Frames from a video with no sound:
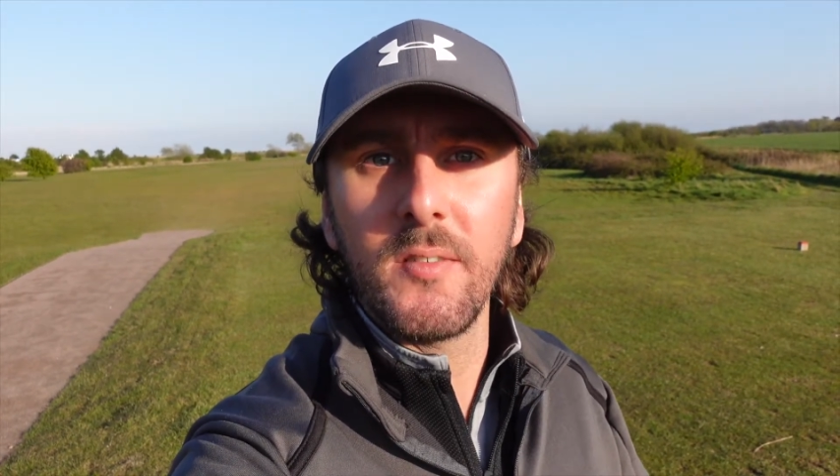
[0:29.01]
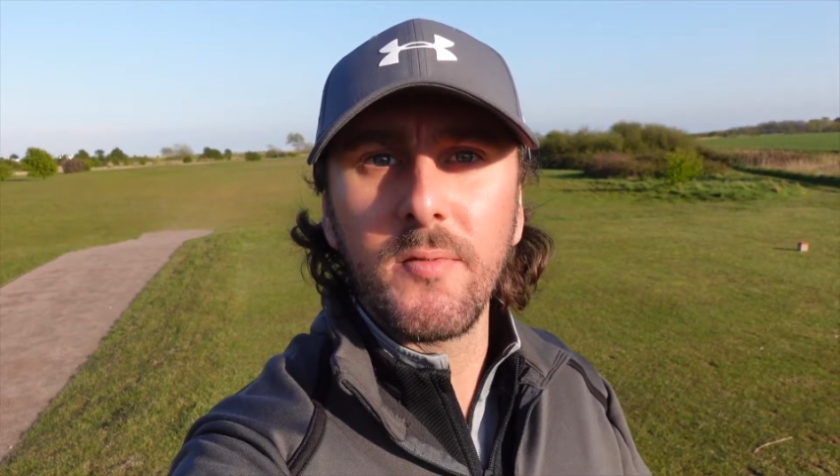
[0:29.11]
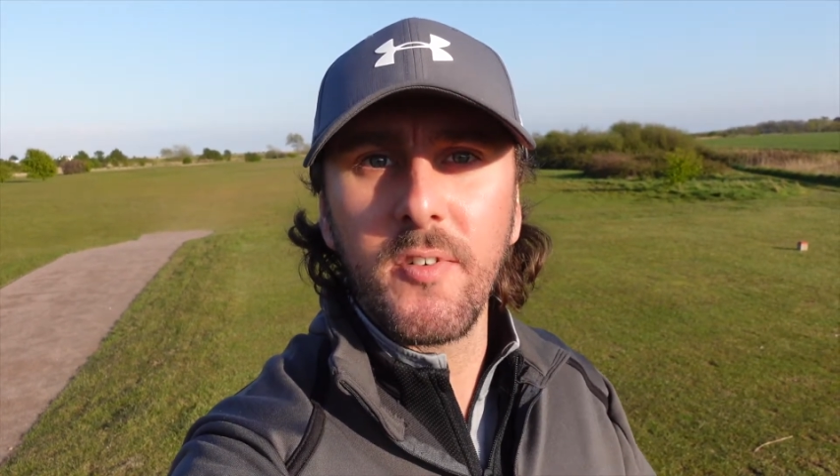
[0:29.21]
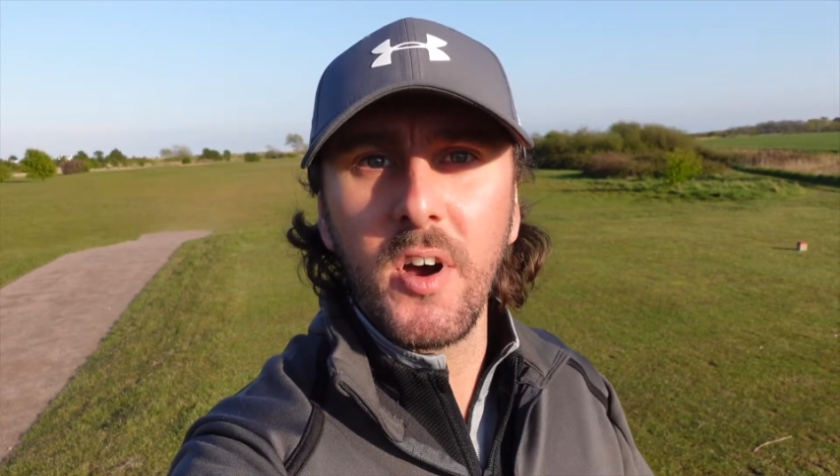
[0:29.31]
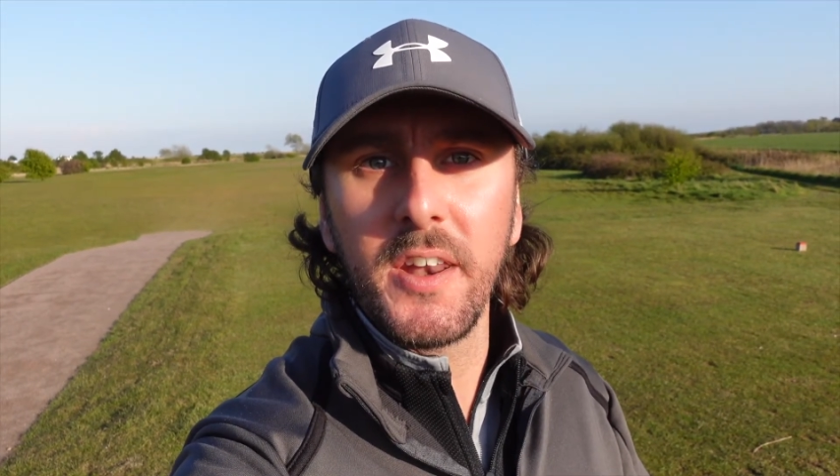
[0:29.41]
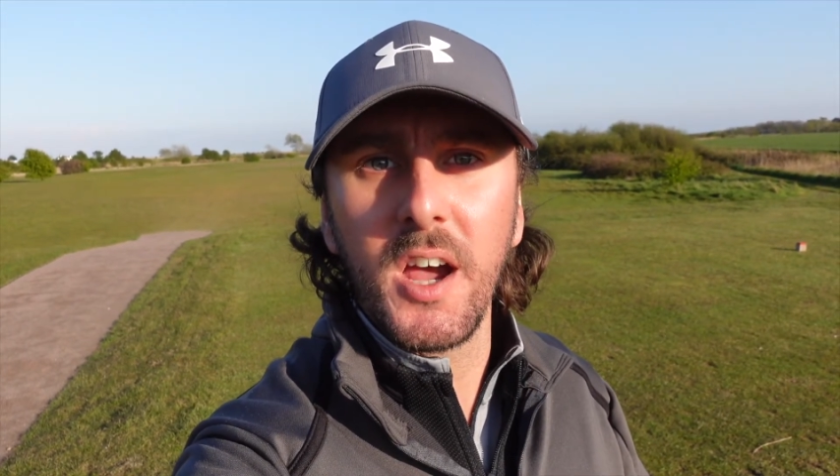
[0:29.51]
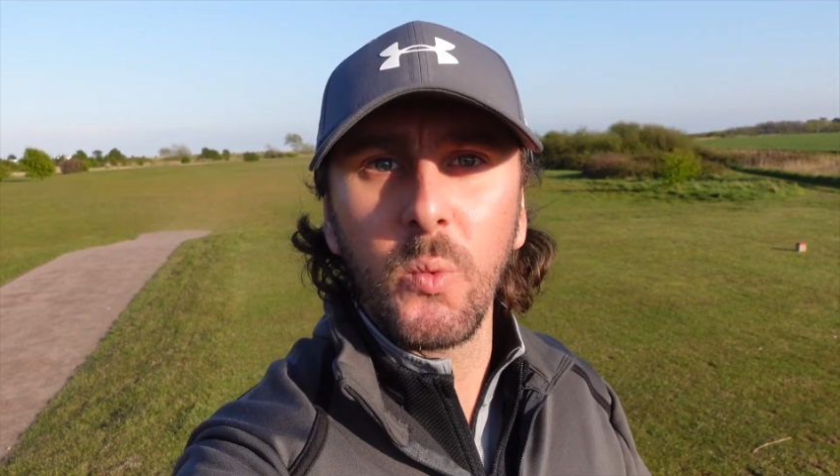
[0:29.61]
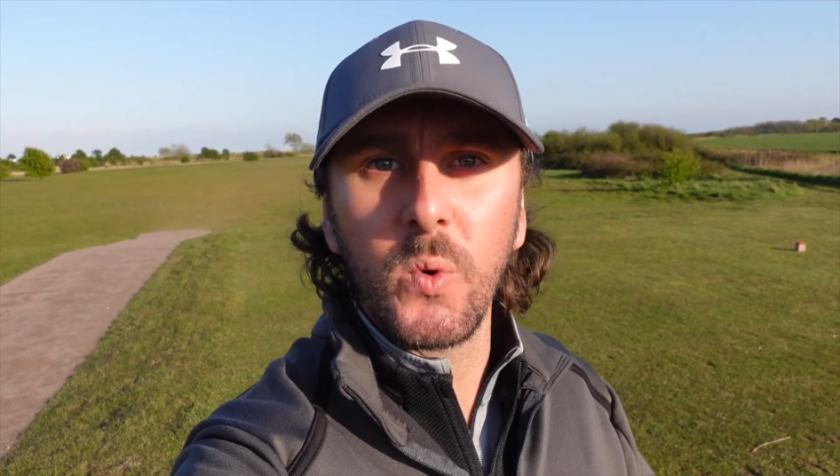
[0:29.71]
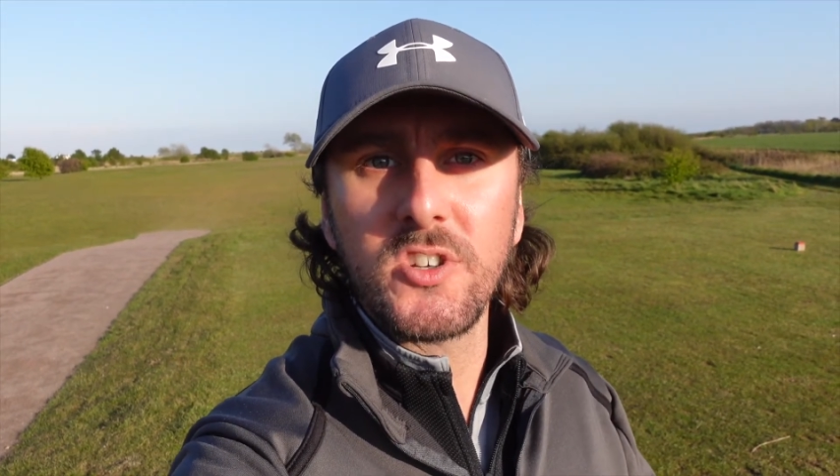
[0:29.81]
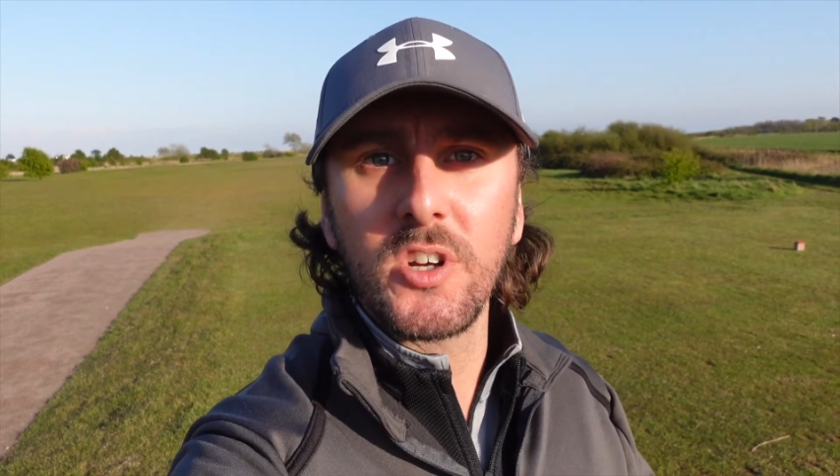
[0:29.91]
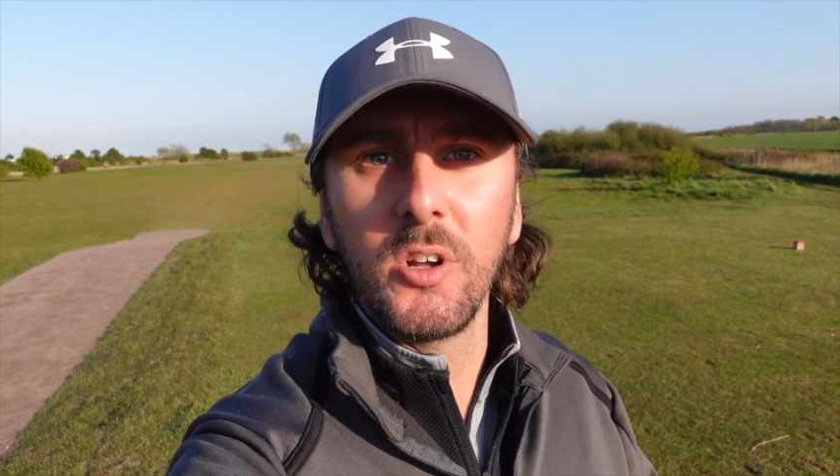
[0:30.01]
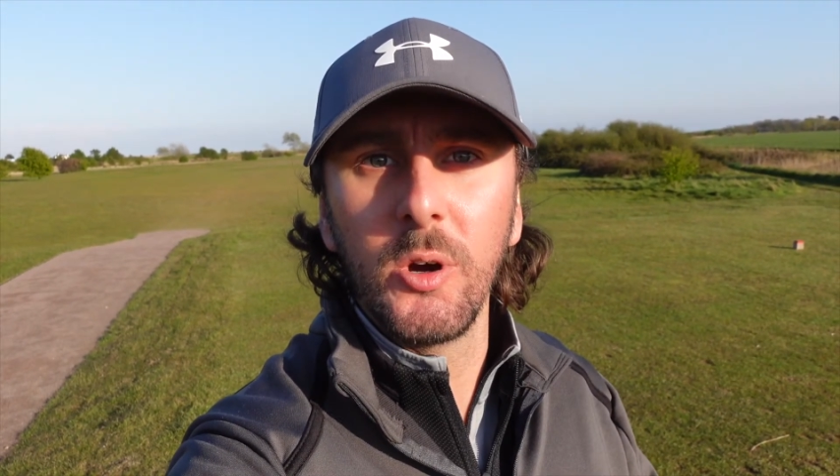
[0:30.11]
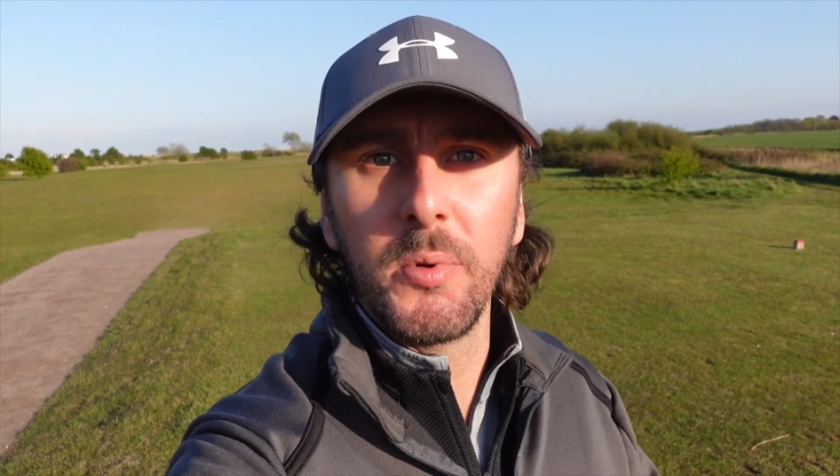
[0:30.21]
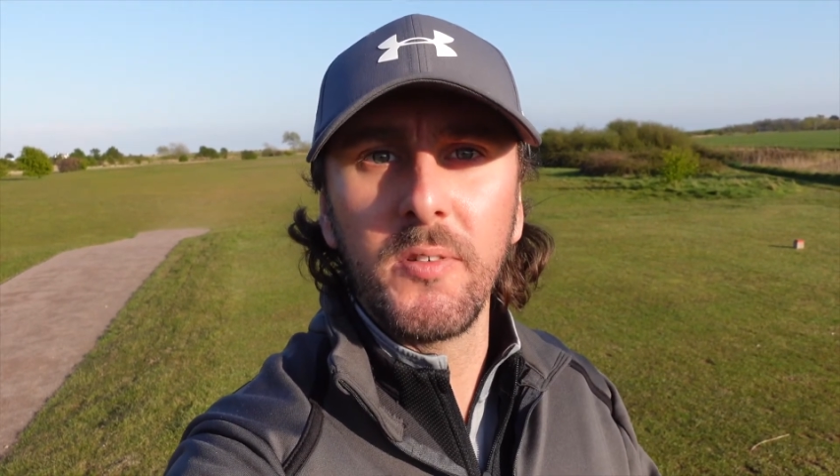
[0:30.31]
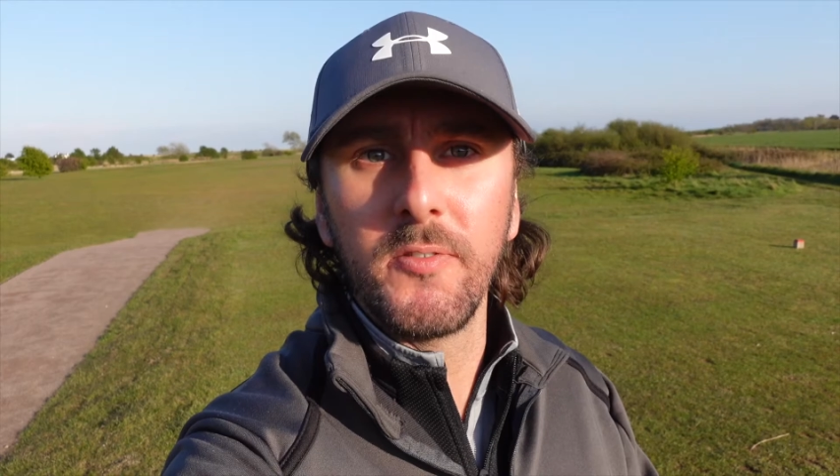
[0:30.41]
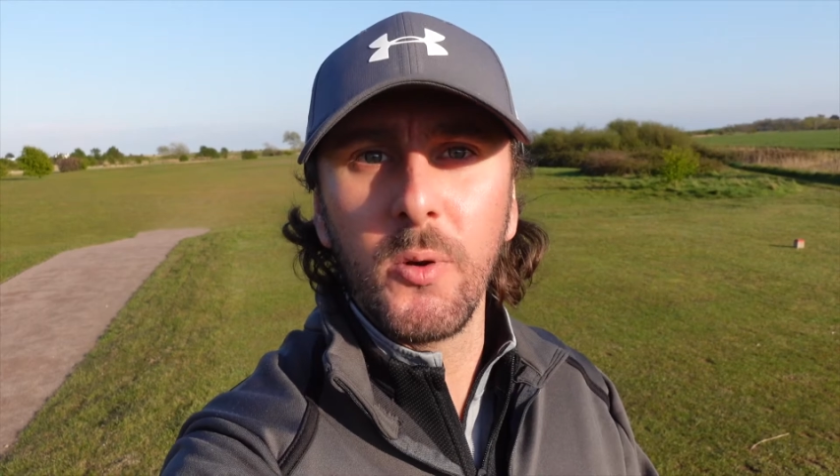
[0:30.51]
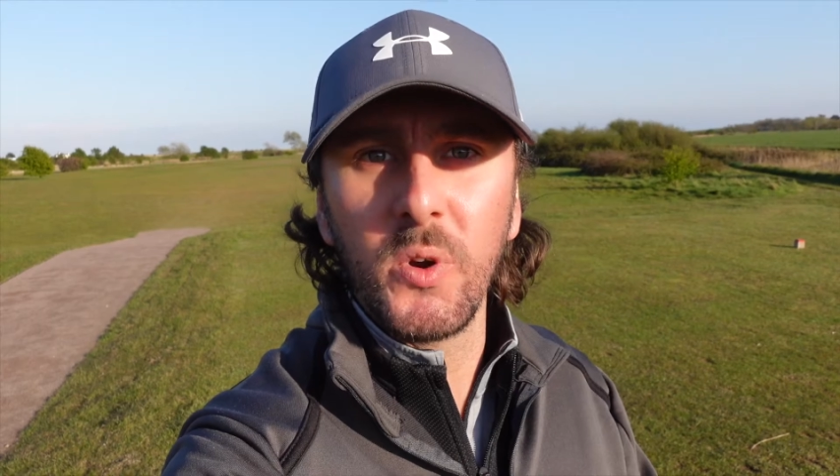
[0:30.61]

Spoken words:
and find out which club for